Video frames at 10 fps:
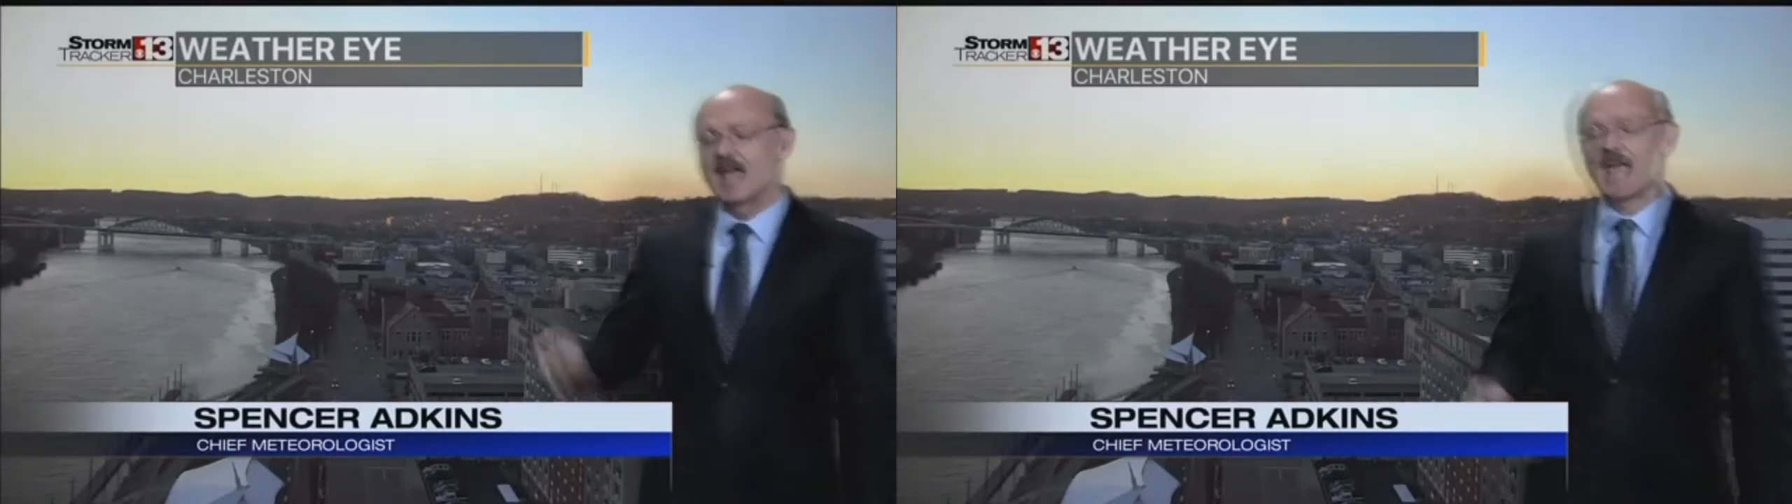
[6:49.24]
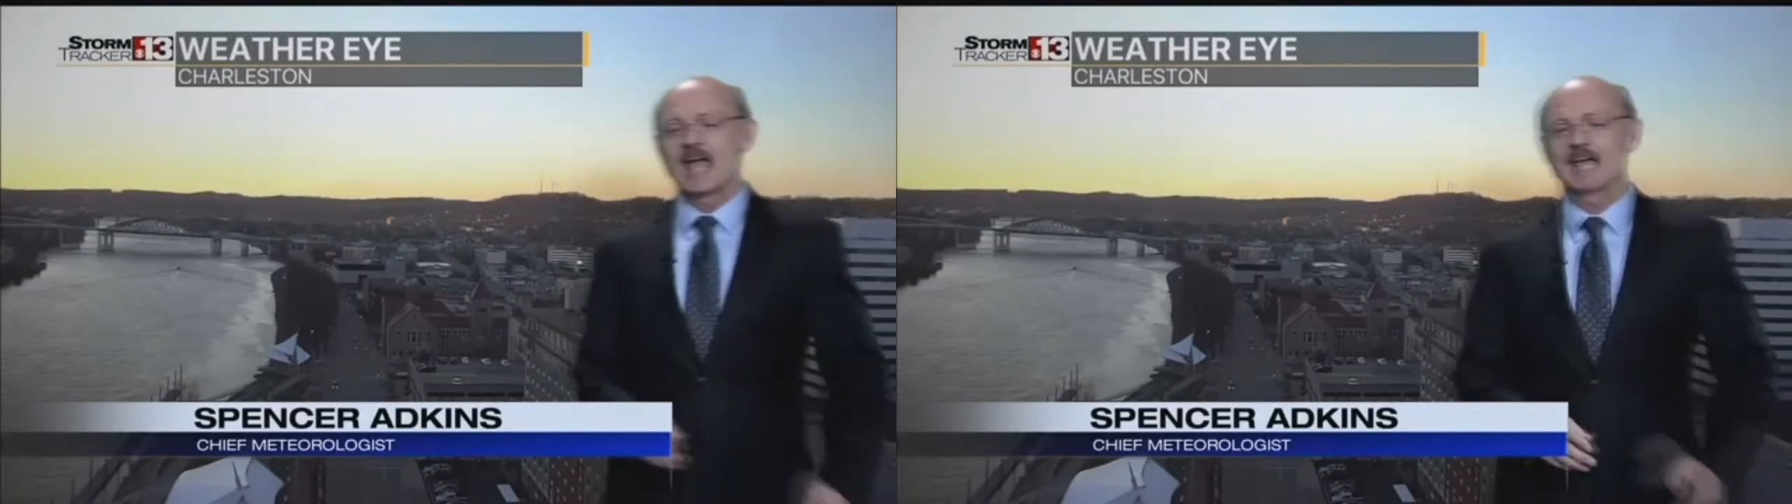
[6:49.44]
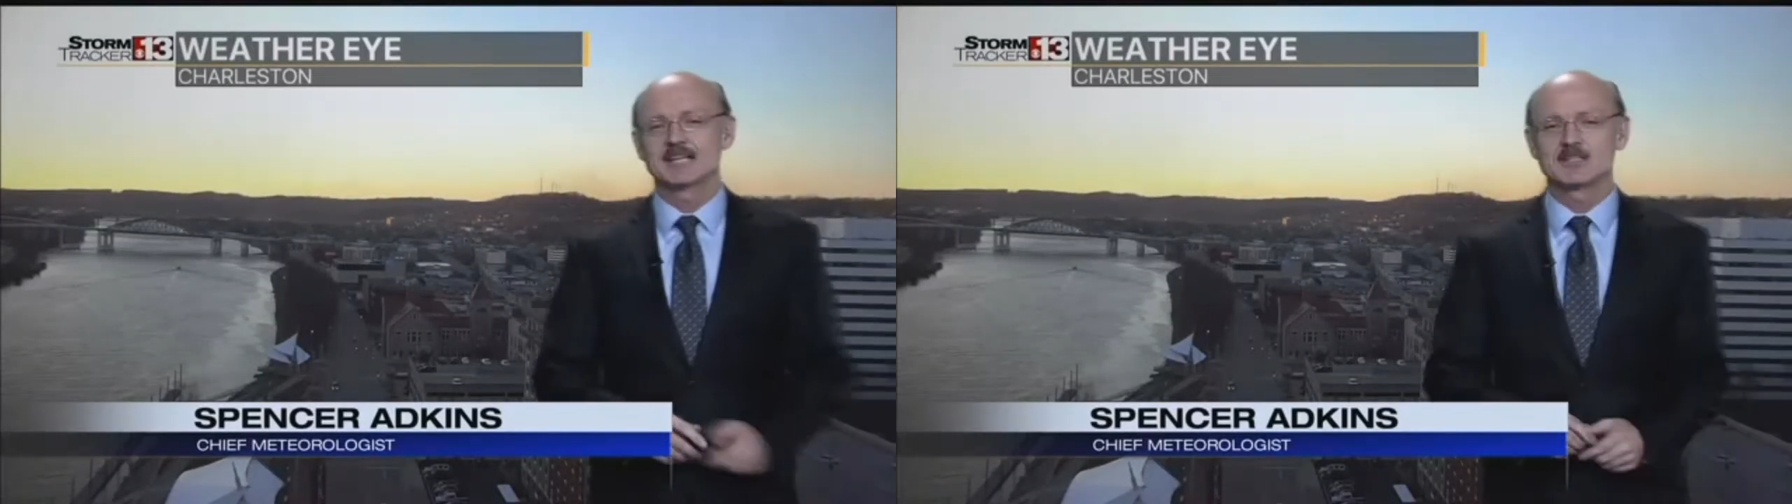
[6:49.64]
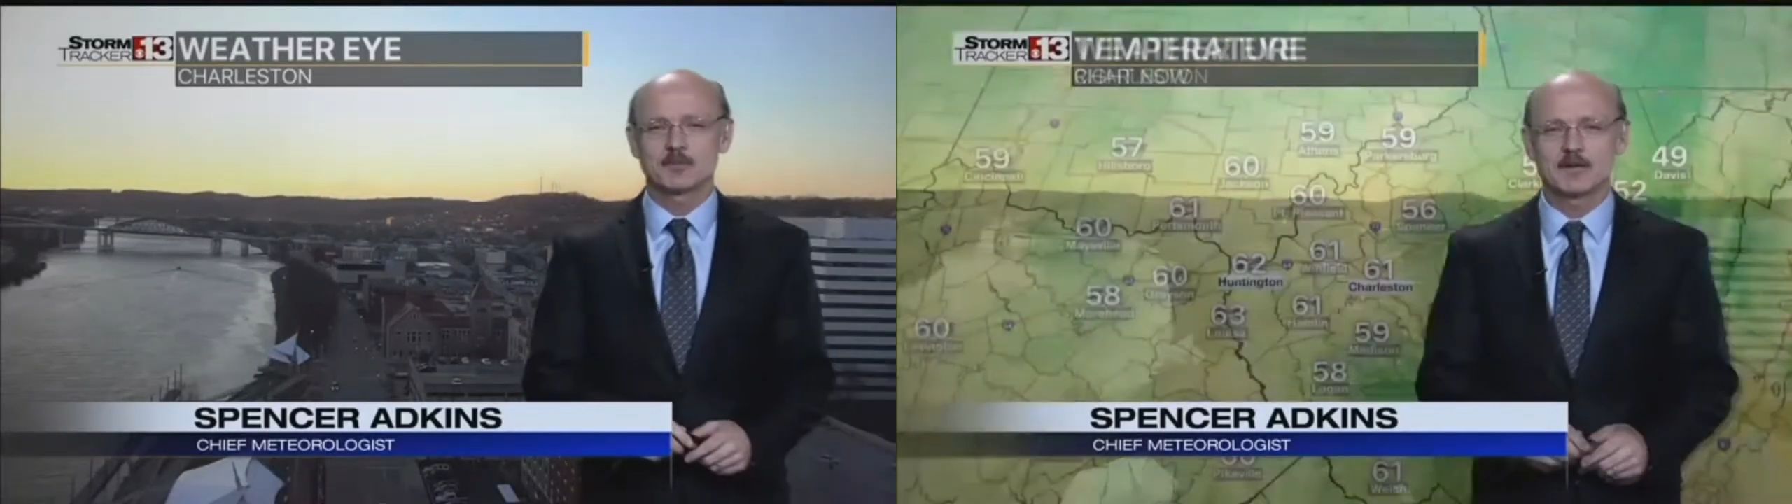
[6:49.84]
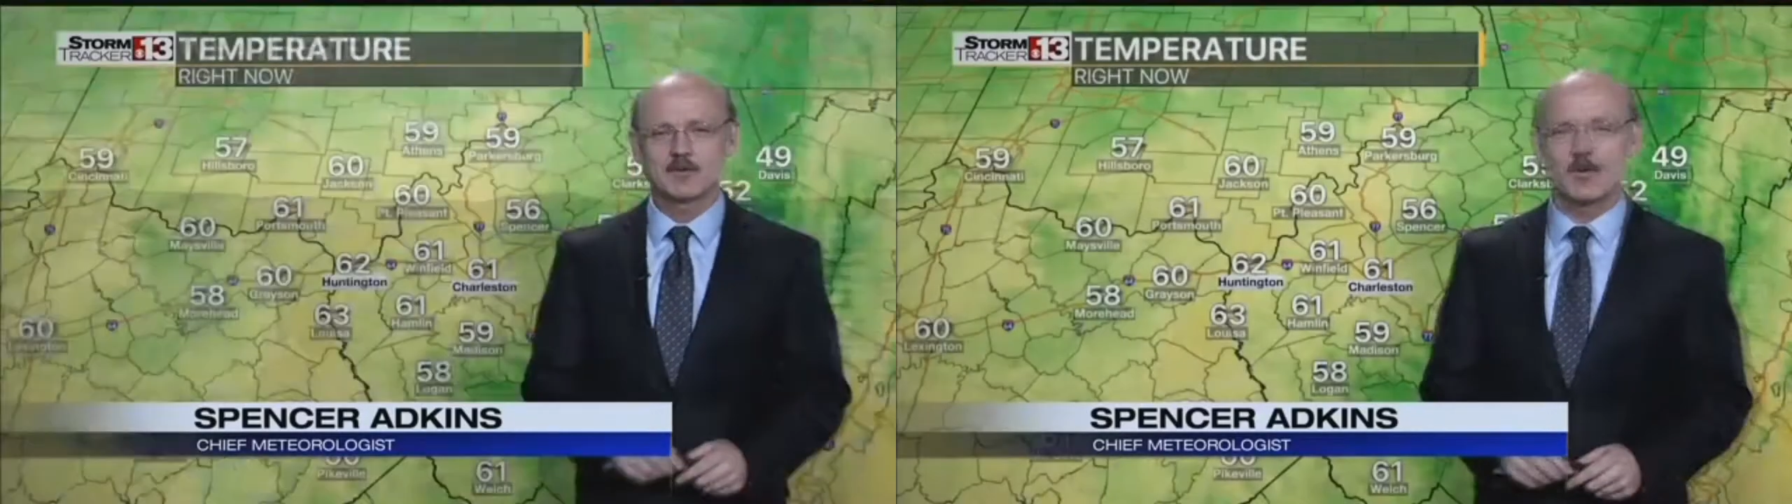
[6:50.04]
and it's
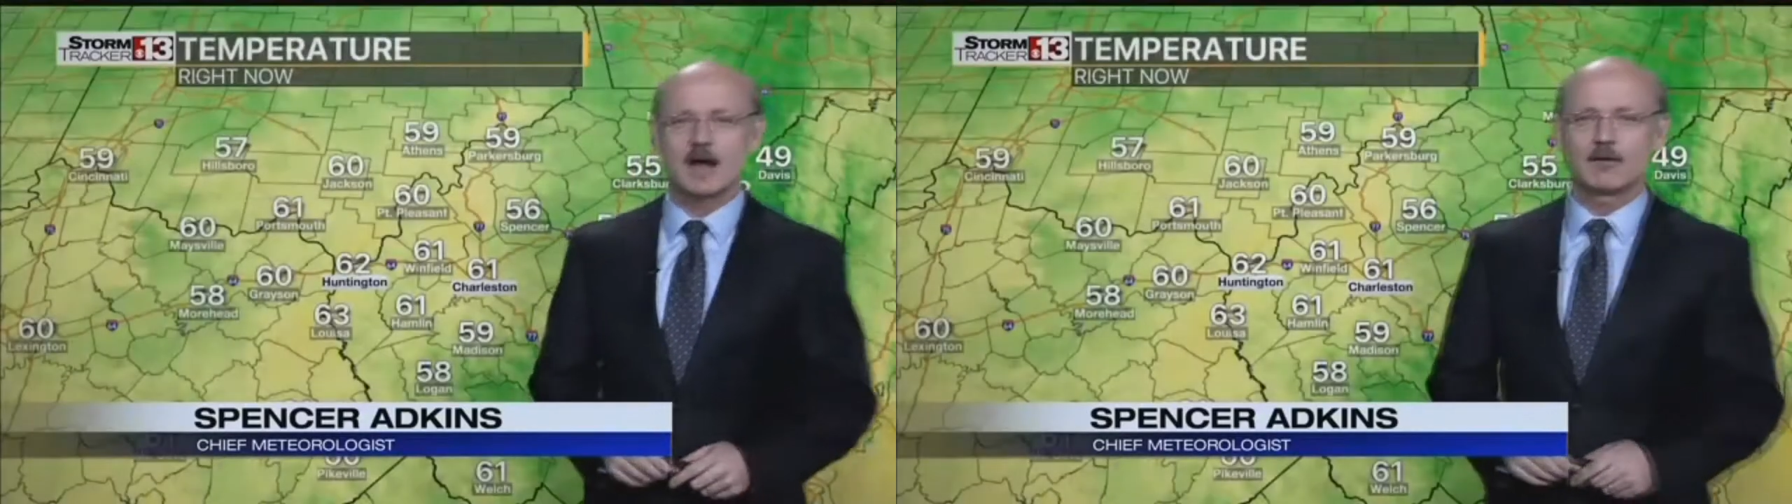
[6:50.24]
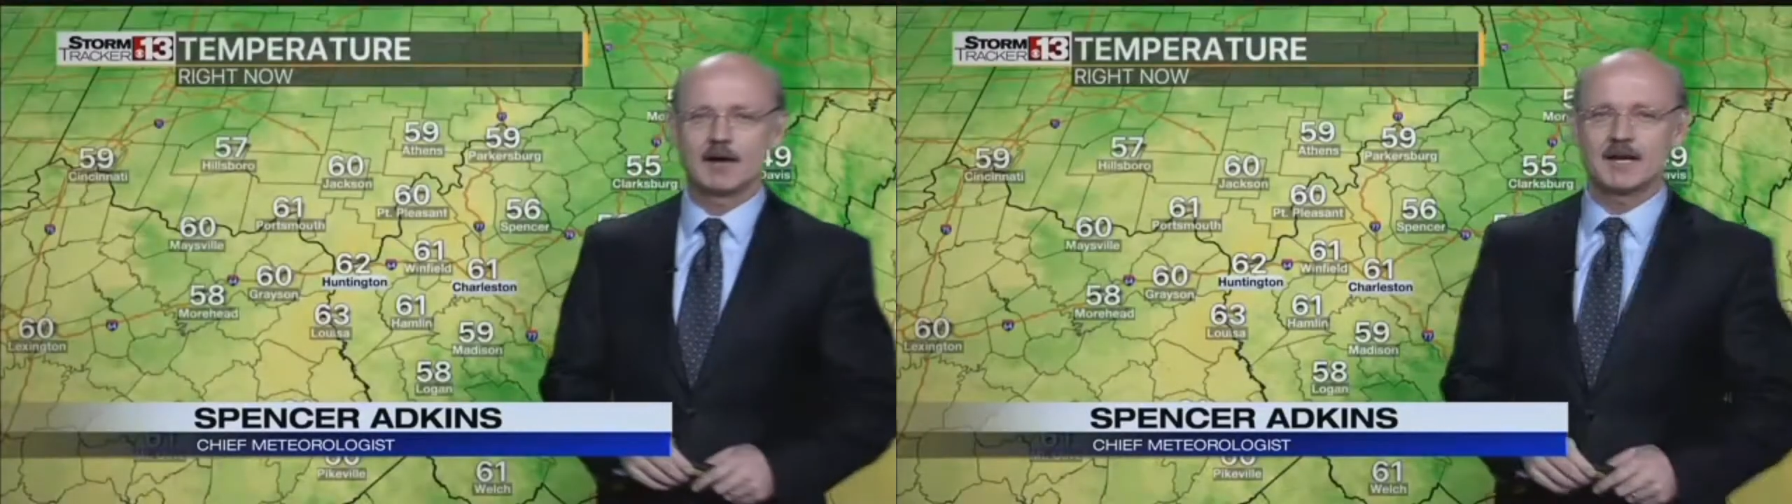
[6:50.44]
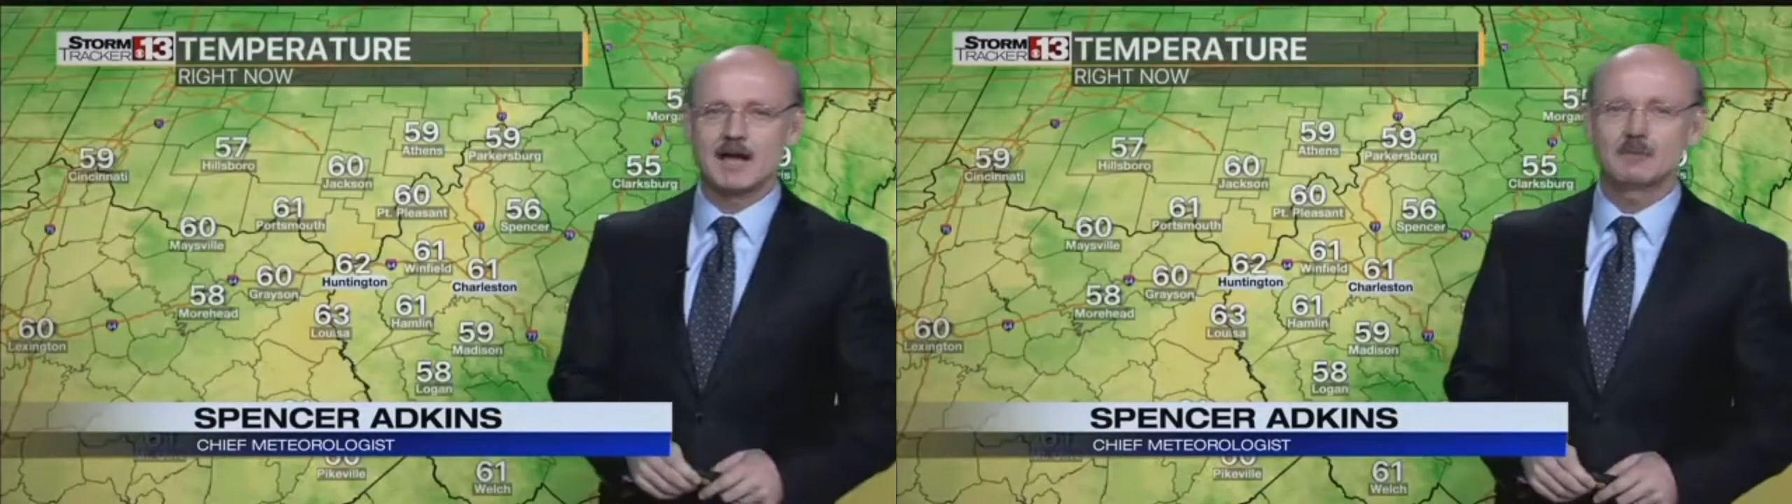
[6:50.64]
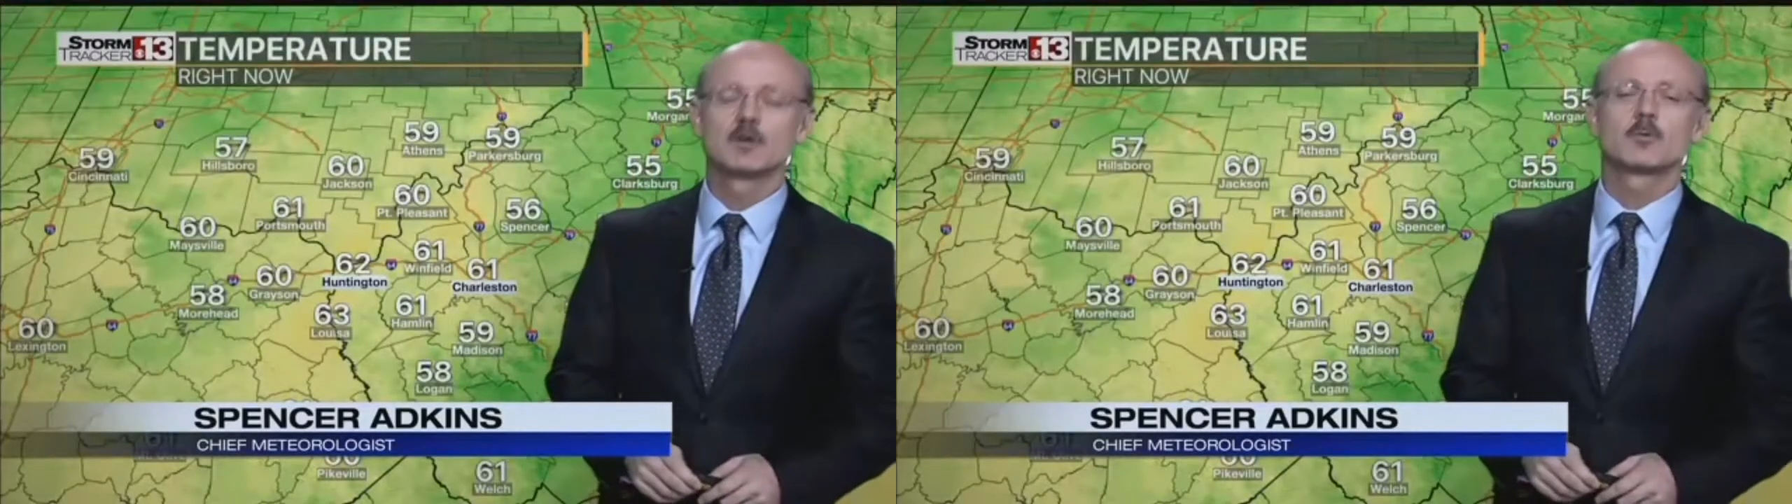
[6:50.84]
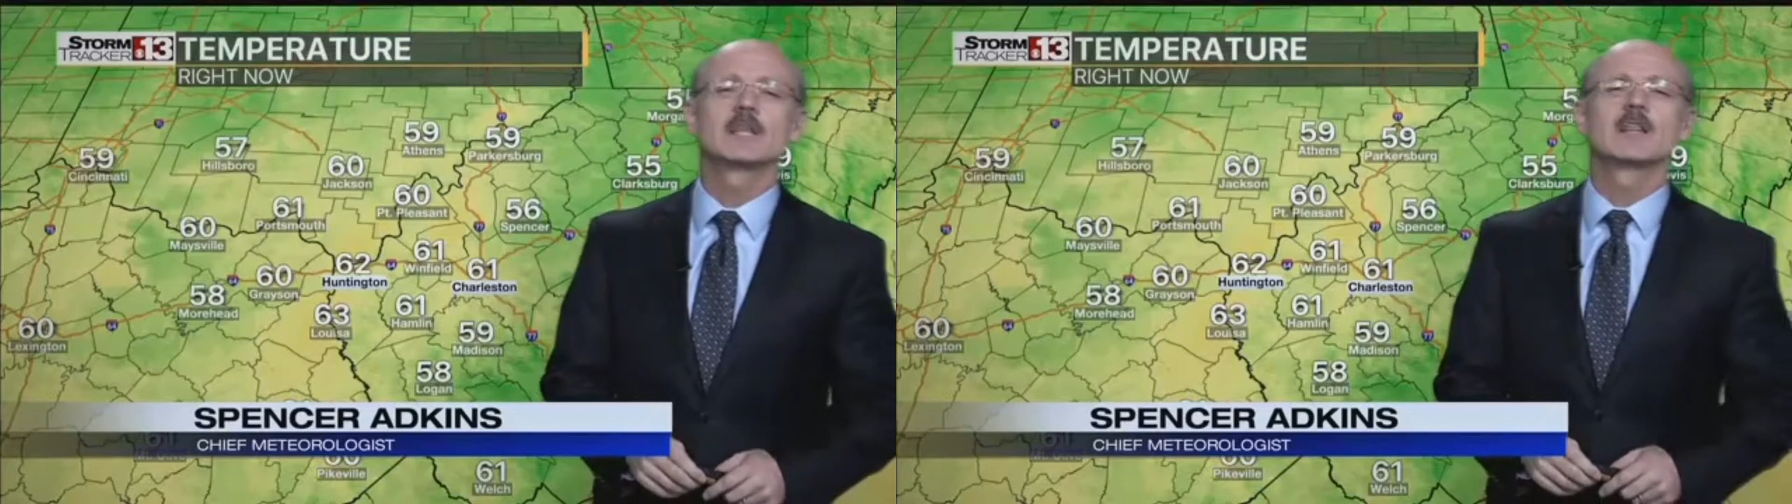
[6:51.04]
pretty quiet right now. Look, we